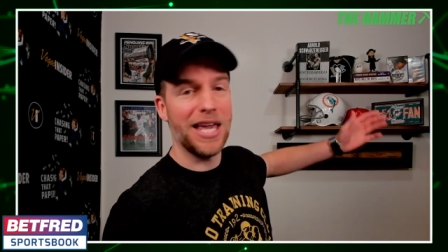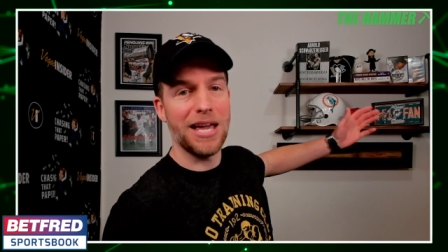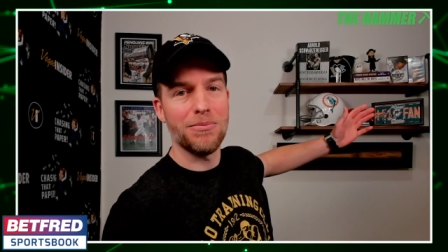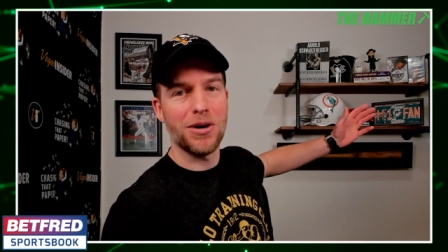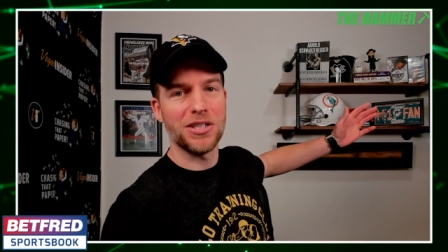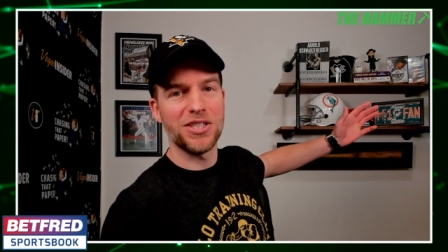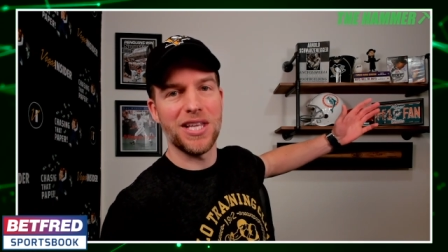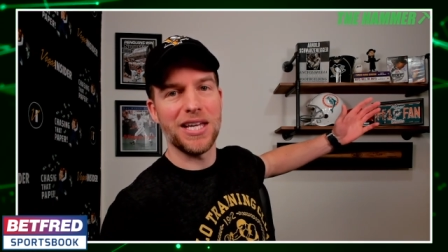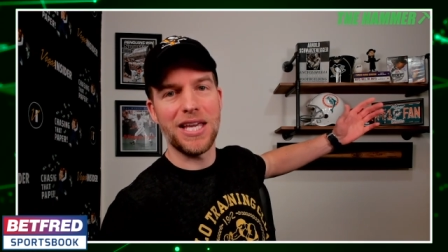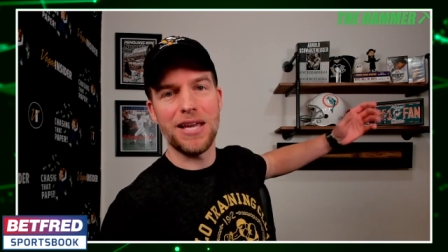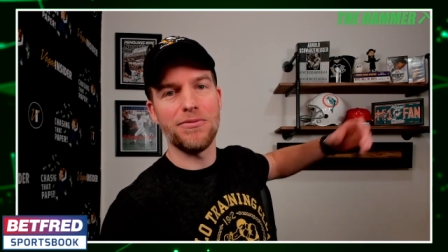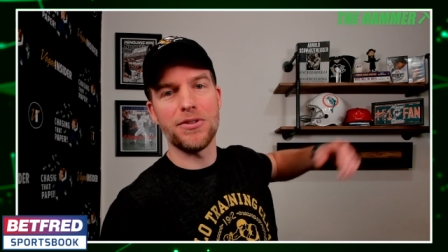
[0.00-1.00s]
game, watching
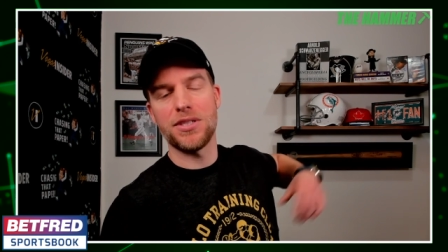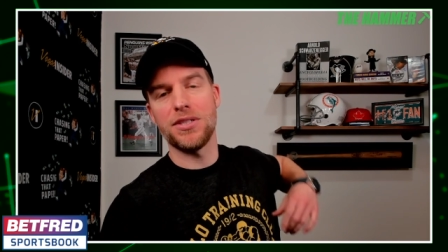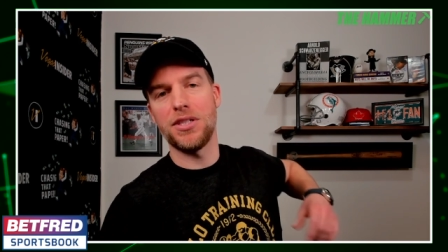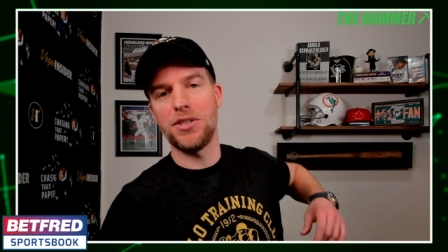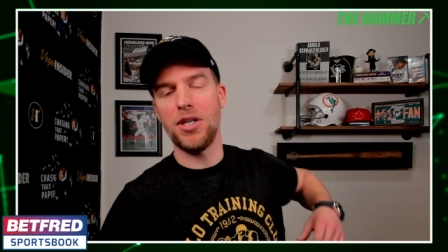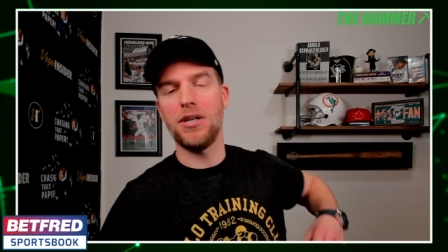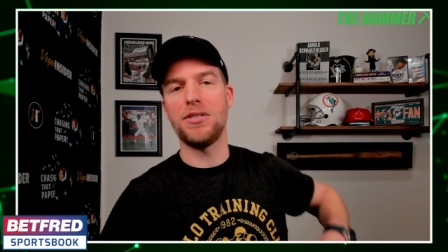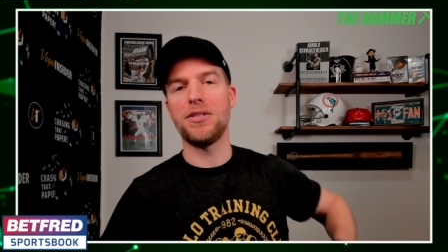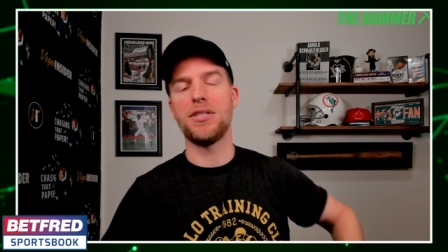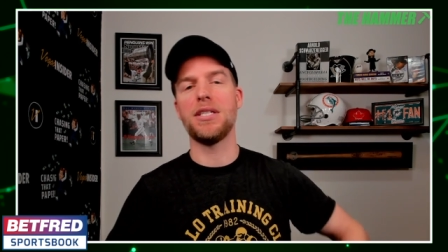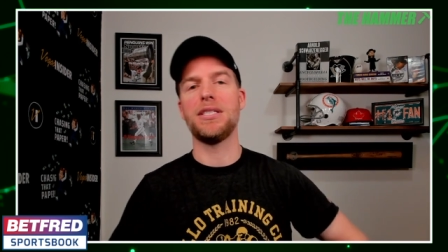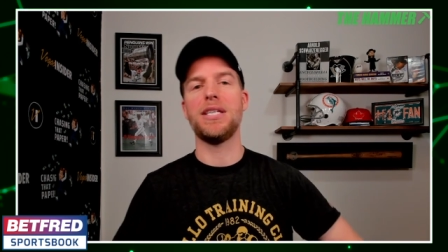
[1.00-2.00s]
that game versus the
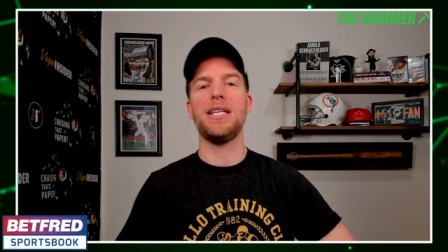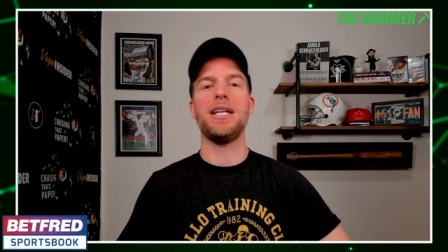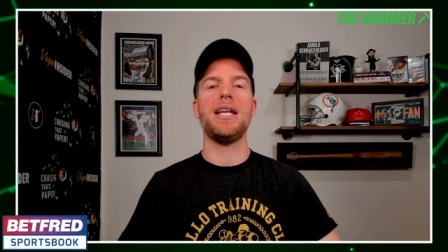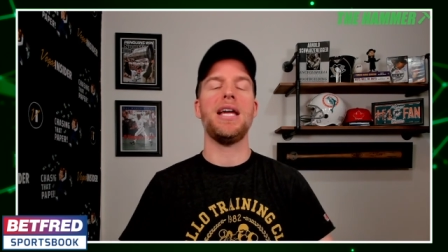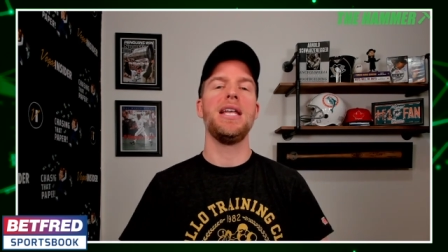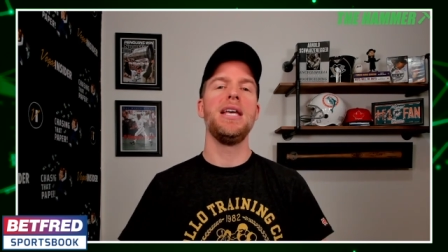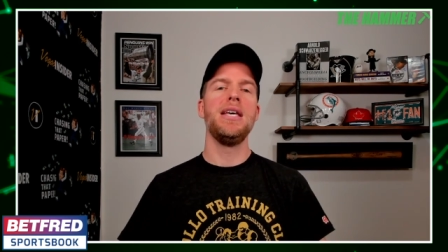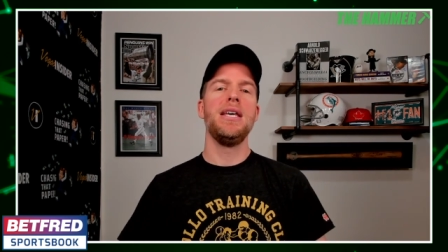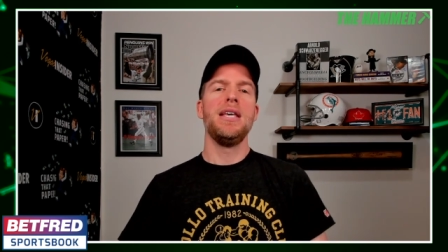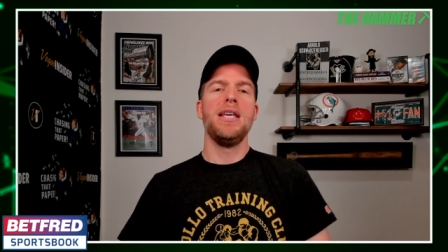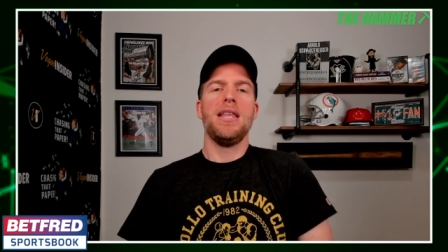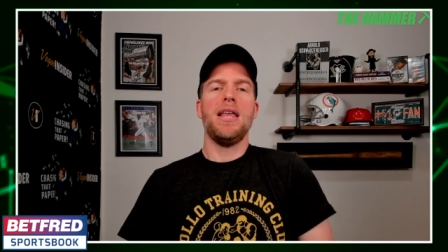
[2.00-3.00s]
Chargers on Sunday night,
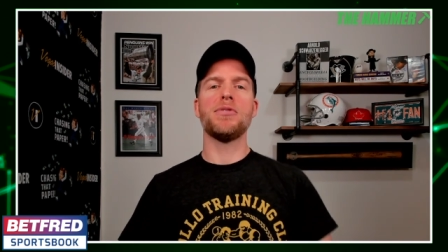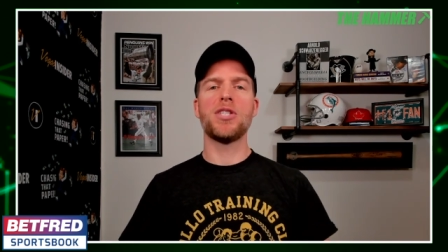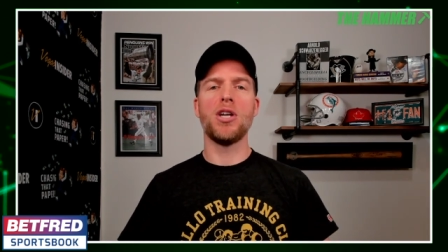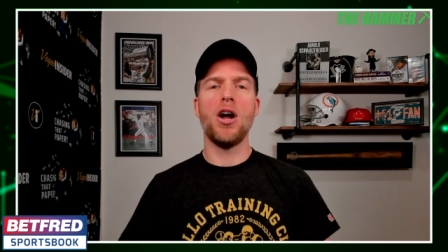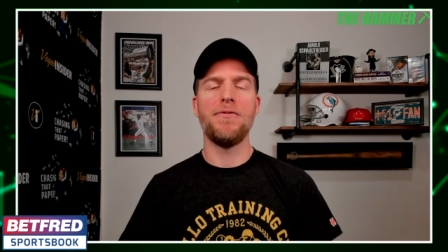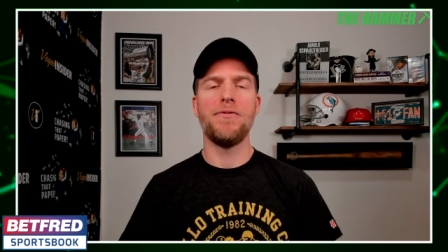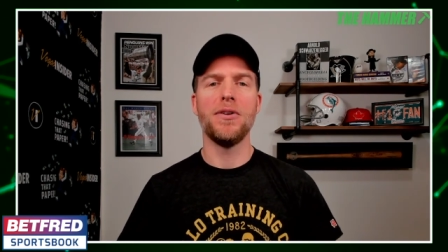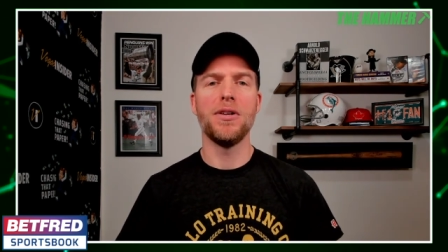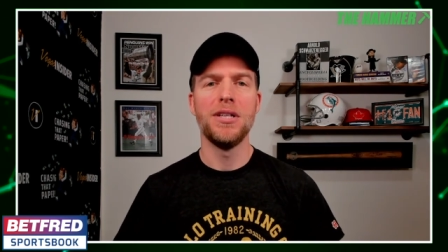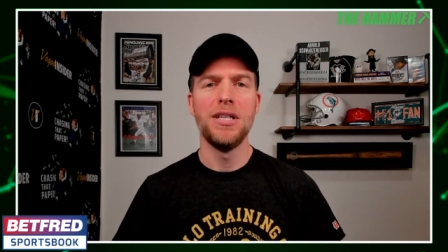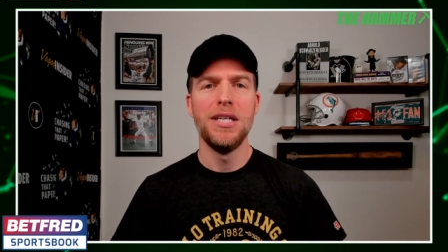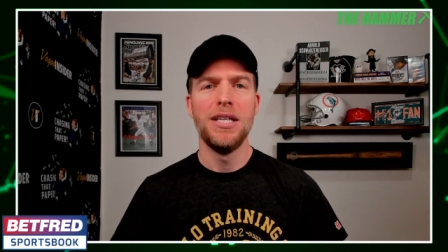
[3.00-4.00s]
that was an
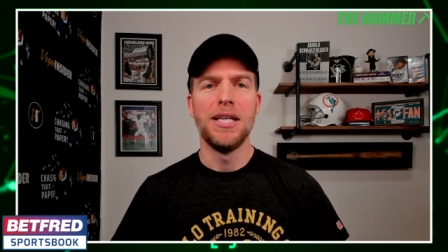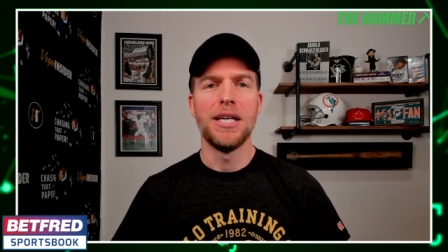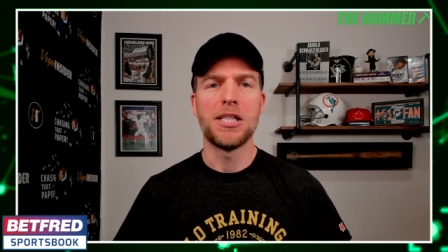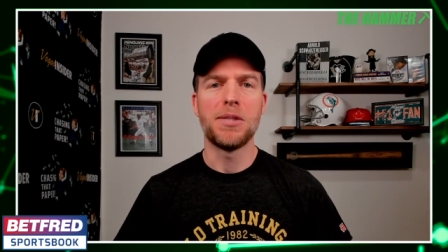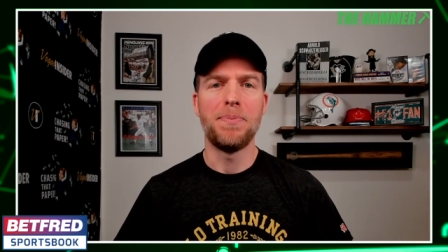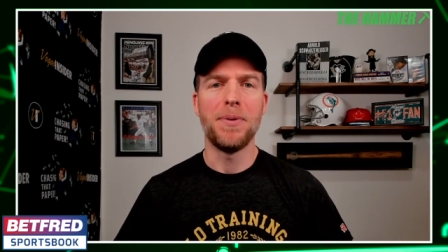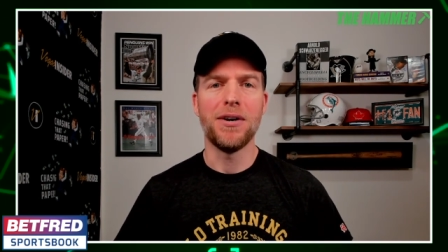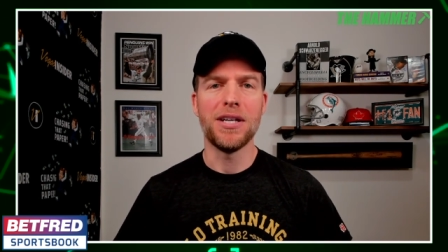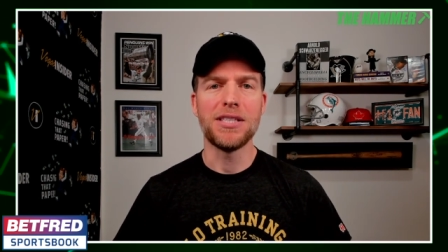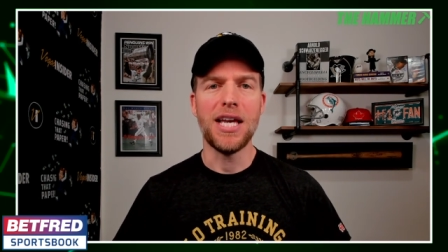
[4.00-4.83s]
awful experience.